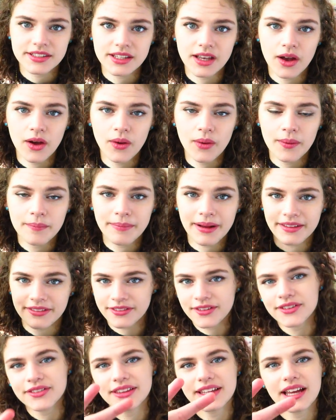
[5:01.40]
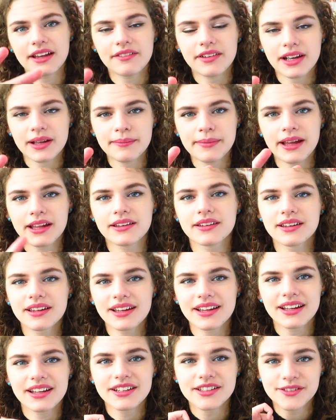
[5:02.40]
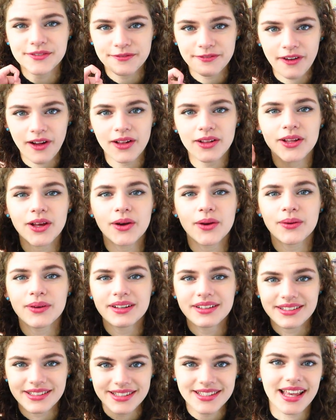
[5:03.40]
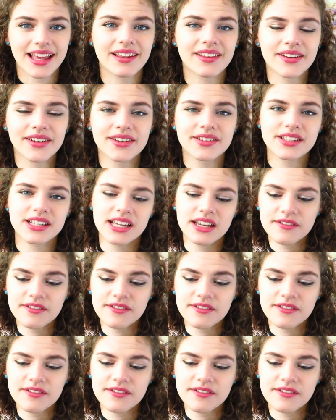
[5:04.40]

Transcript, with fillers: So my third thing I recommend is follow sellers.